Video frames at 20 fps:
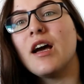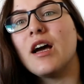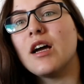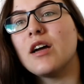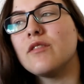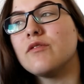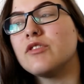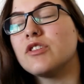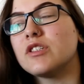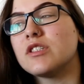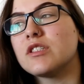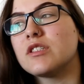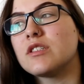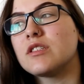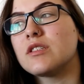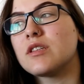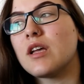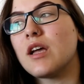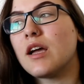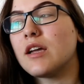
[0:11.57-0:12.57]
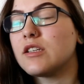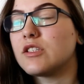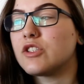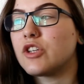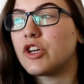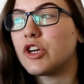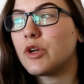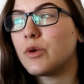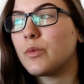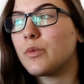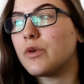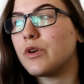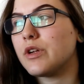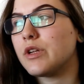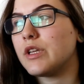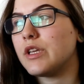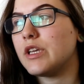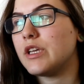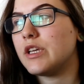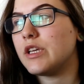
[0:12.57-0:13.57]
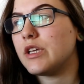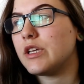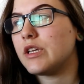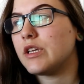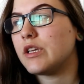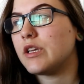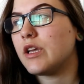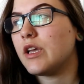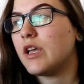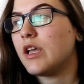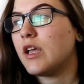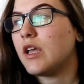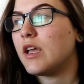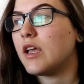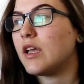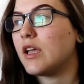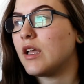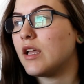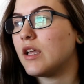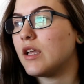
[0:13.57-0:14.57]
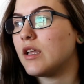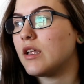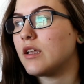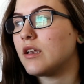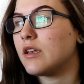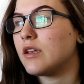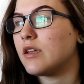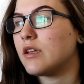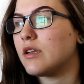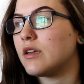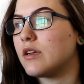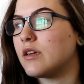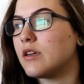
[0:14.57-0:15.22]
I started working and